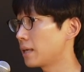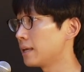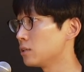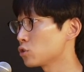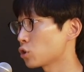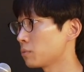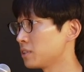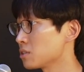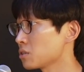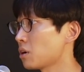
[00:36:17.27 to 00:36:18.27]
in sort
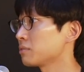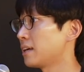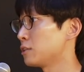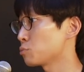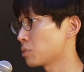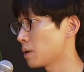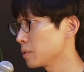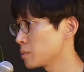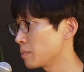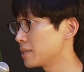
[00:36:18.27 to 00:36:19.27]
of the soft edge
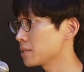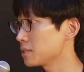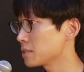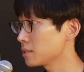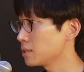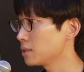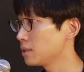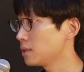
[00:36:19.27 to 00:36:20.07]
problem spaces.